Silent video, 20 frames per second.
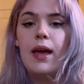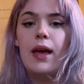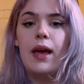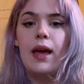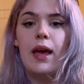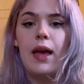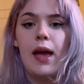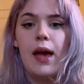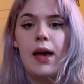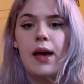
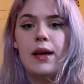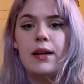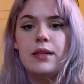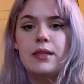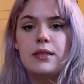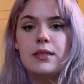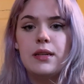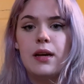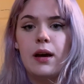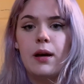
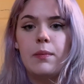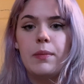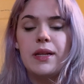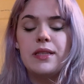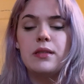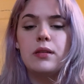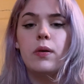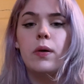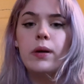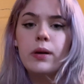And
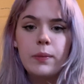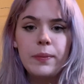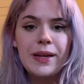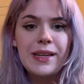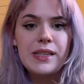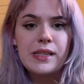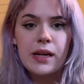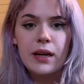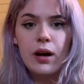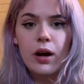it's oil
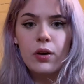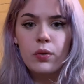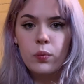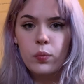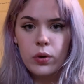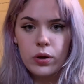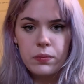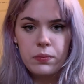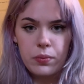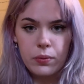painting on
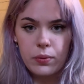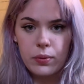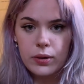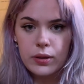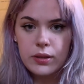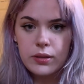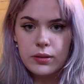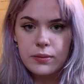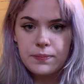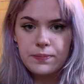wood
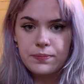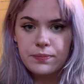board.